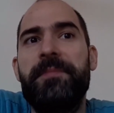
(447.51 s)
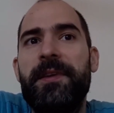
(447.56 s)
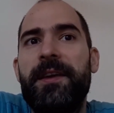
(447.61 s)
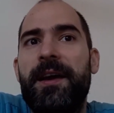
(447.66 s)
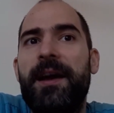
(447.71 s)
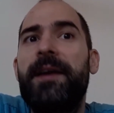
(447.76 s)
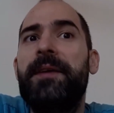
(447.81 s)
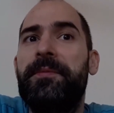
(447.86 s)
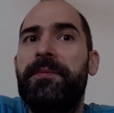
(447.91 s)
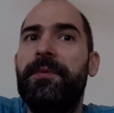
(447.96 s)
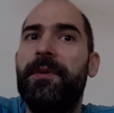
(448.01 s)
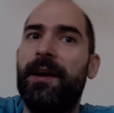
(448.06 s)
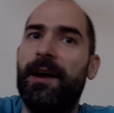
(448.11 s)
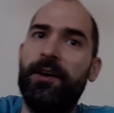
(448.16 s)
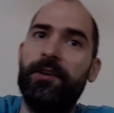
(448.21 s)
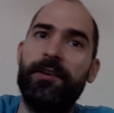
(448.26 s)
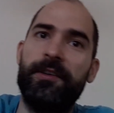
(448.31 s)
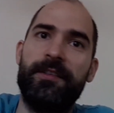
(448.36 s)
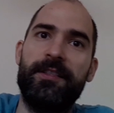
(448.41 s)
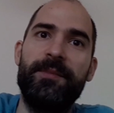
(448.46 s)
Yeah,
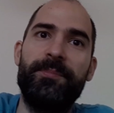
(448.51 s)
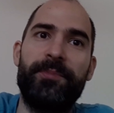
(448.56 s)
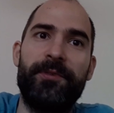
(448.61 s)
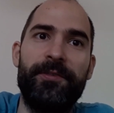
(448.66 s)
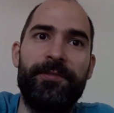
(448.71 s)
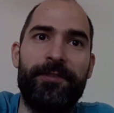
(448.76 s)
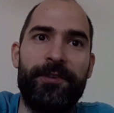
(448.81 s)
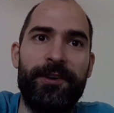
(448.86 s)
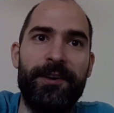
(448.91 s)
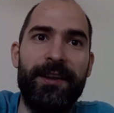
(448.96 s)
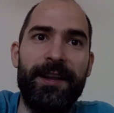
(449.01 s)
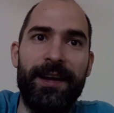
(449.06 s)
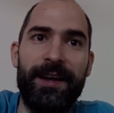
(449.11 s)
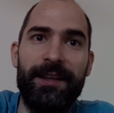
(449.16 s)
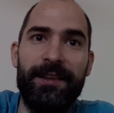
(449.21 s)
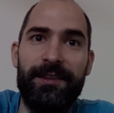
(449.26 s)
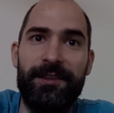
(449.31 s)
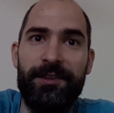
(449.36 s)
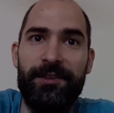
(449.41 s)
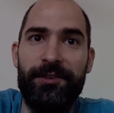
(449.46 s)
I honestly prefer
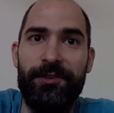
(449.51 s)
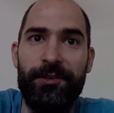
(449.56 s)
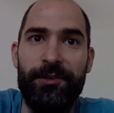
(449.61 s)
that